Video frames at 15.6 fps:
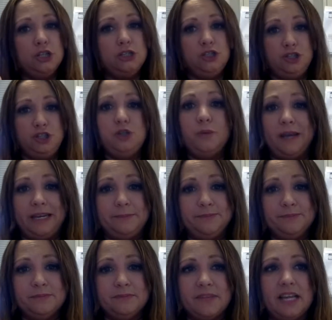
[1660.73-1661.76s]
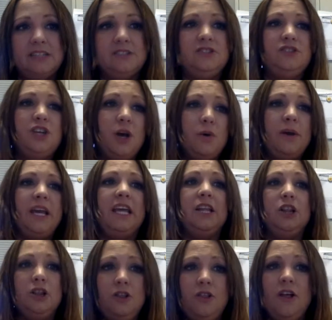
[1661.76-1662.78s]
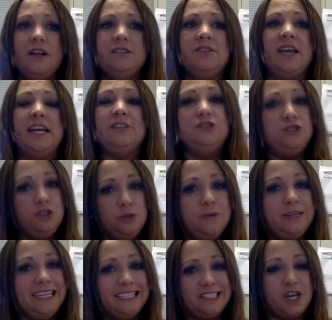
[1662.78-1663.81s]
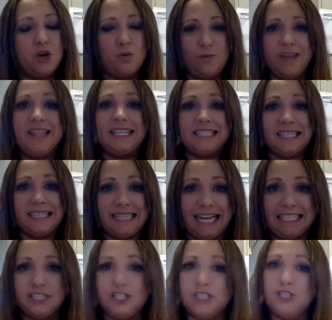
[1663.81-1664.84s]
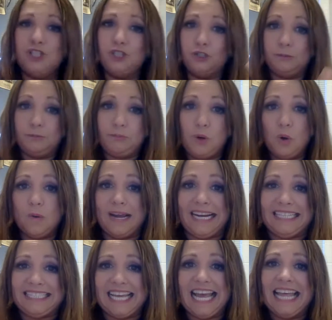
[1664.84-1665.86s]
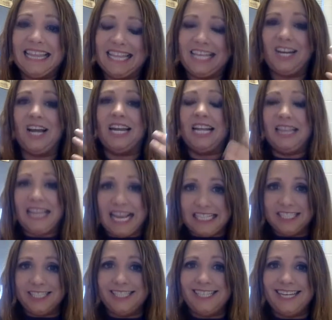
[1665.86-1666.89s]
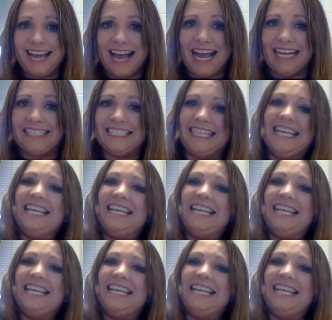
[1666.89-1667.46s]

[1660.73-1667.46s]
Dewey. And so it looks like Dewey is going to win this election to the point that on election night,